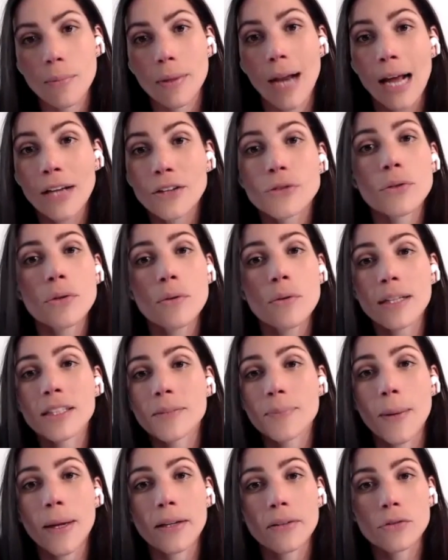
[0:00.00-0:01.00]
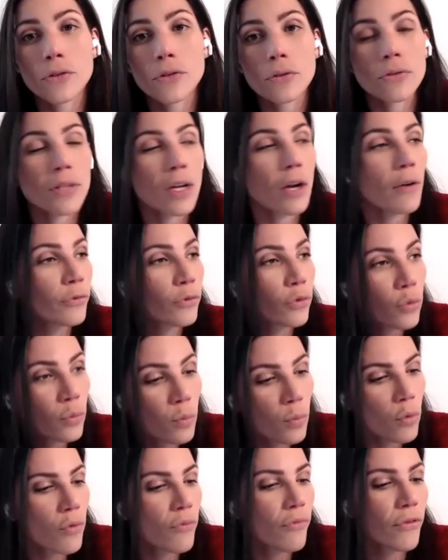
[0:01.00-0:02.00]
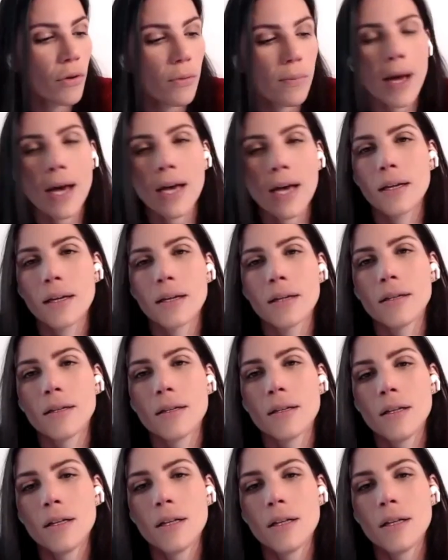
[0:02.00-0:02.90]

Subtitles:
But I do expect yourself to move your body.